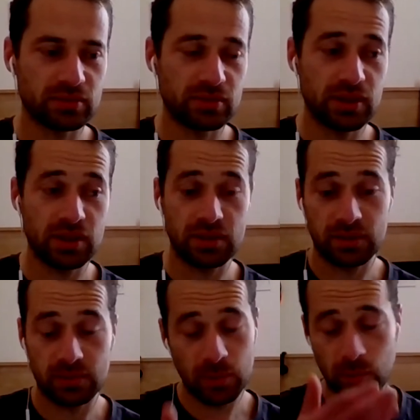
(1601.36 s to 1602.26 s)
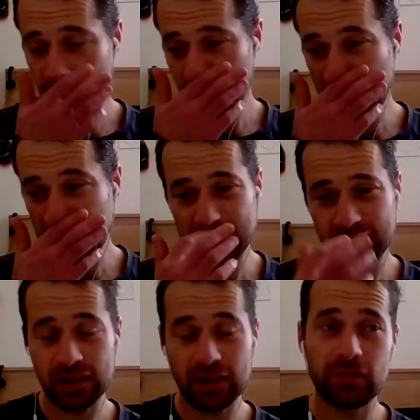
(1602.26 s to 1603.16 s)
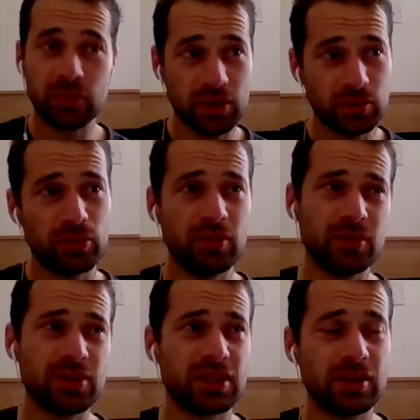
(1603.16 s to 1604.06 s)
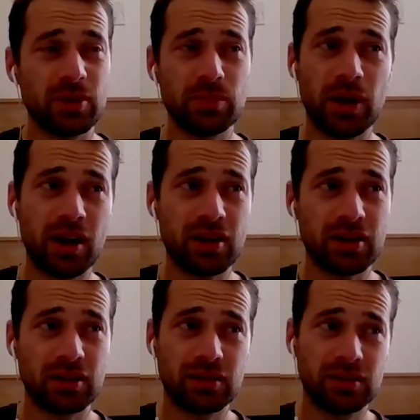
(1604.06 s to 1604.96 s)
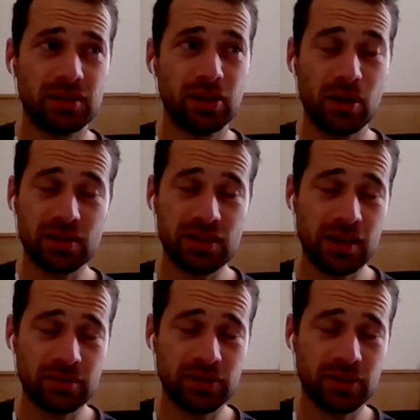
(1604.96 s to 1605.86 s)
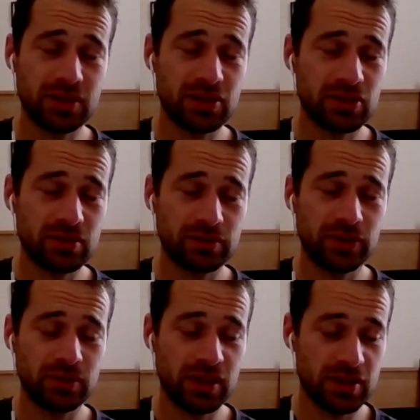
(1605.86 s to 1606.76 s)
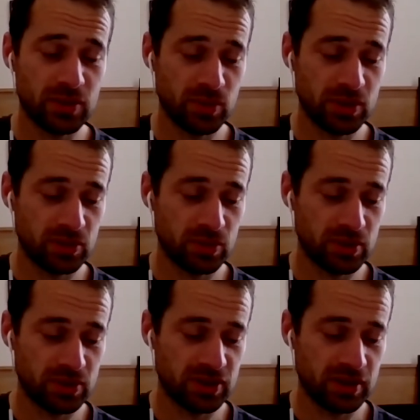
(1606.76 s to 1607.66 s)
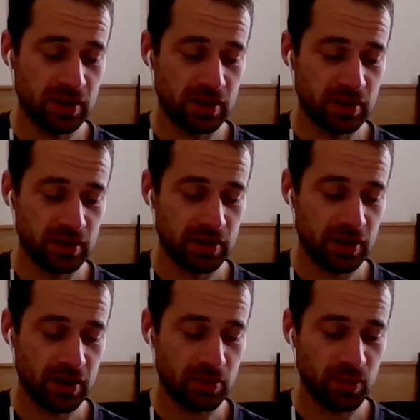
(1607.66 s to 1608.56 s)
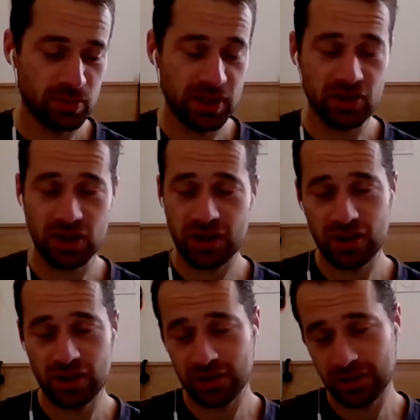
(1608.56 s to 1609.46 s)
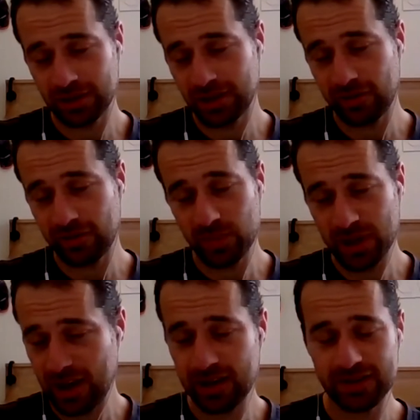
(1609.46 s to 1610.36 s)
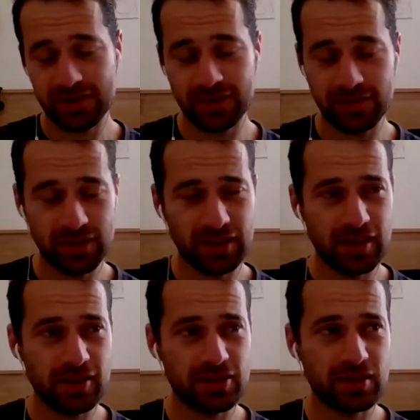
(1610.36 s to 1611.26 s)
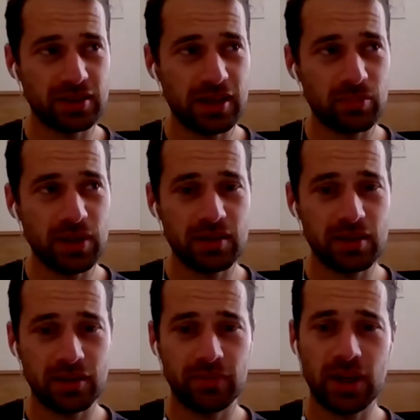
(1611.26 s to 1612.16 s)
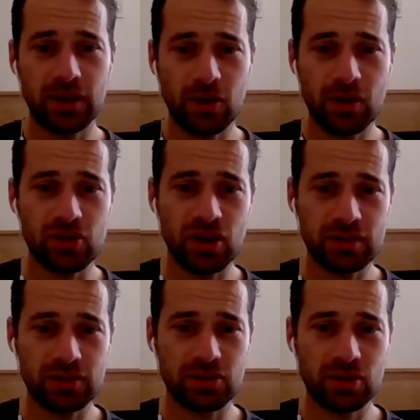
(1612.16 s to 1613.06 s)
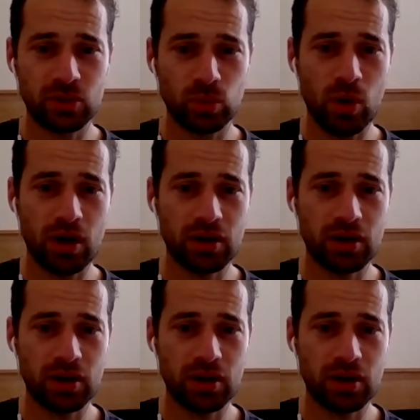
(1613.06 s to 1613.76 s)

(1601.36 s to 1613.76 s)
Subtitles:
and we managed to get government approval to keep the park locked down for an additional few days, which meant changing government acts and everything else, and that meant that our contractors could work